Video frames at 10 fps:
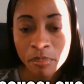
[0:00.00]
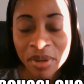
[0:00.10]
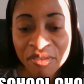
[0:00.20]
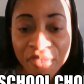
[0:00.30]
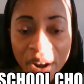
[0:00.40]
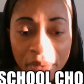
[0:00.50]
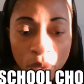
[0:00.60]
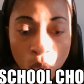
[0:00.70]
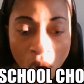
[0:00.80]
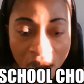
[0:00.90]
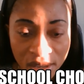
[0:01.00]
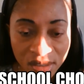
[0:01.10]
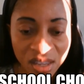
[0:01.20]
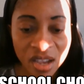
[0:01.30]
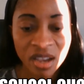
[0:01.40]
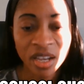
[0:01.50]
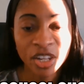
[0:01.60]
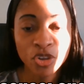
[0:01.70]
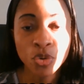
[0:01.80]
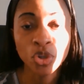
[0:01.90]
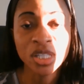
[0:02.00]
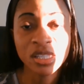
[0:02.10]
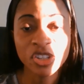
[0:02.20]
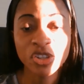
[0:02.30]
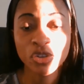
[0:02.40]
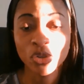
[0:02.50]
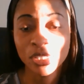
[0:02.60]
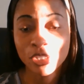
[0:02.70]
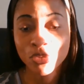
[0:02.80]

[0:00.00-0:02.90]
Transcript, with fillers: Be very wise in your decision